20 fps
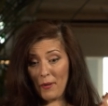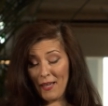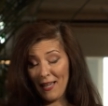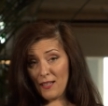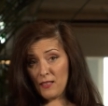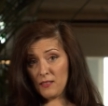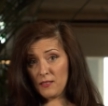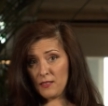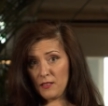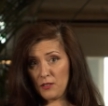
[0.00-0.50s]

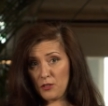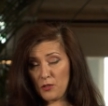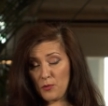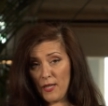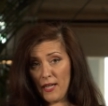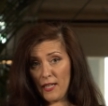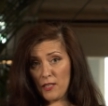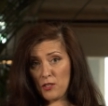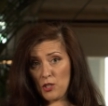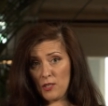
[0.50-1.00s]
past
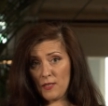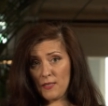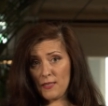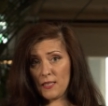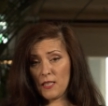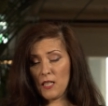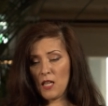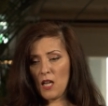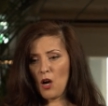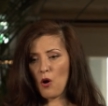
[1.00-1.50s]

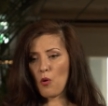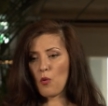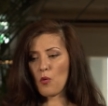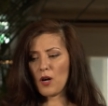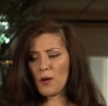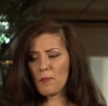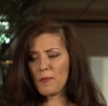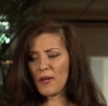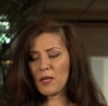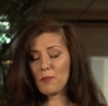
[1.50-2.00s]
interactions,
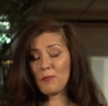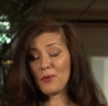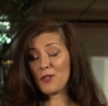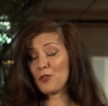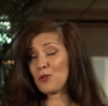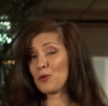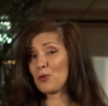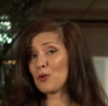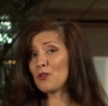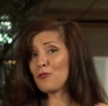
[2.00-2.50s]
or maybe
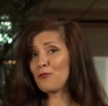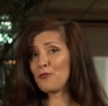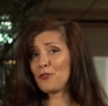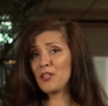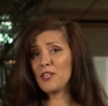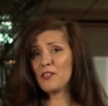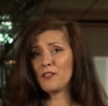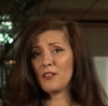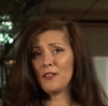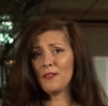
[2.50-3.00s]
your
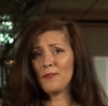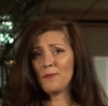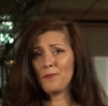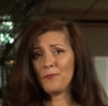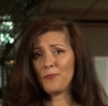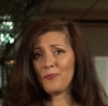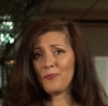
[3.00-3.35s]
fear